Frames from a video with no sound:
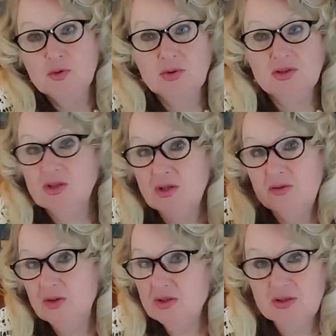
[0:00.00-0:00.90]
to
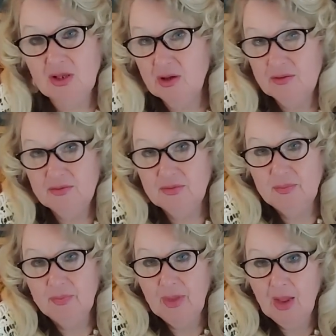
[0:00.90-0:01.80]
deserve his love.
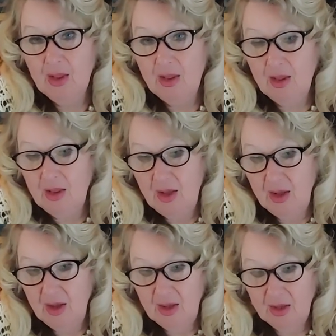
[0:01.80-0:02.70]

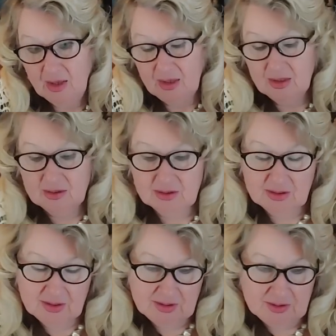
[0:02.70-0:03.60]
And